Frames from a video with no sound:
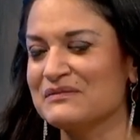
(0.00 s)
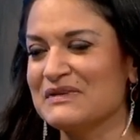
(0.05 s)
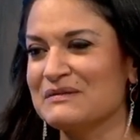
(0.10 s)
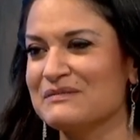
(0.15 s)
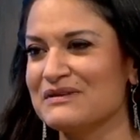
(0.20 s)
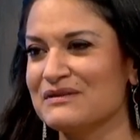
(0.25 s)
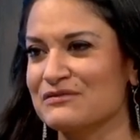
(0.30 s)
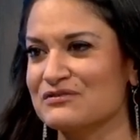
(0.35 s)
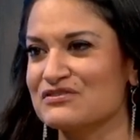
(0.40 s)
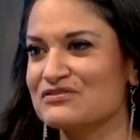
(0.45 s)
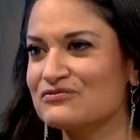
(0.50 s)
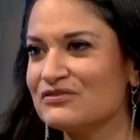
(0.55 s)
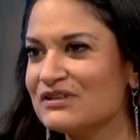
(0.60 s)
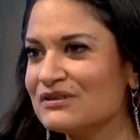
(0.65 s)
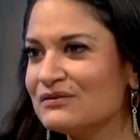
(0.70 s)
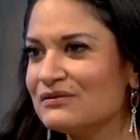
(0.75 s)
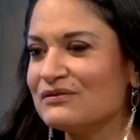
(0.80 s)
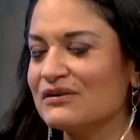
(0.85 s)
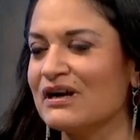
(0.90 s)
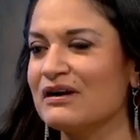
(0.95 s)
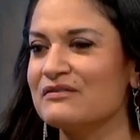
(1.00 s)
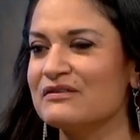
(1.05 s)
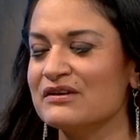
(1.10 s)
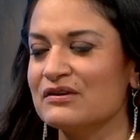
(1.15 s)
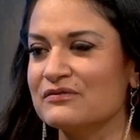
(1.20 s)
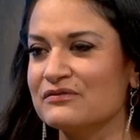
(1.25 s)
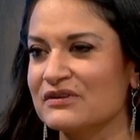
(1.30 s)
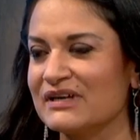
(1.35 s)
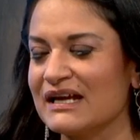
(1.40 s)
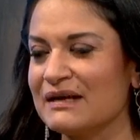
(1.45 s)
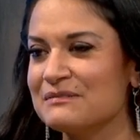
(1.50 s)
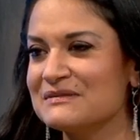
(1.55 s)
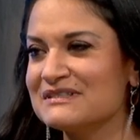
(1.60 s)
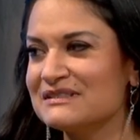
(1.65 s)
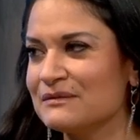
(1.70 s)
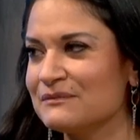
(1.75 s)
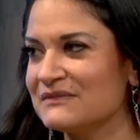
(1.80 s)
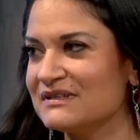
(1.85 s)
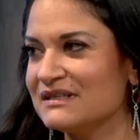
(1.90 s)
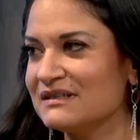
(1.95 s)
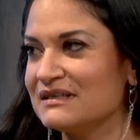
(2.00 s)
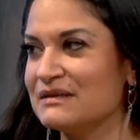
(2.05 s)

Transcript: maybe their struggle or how they overcame something.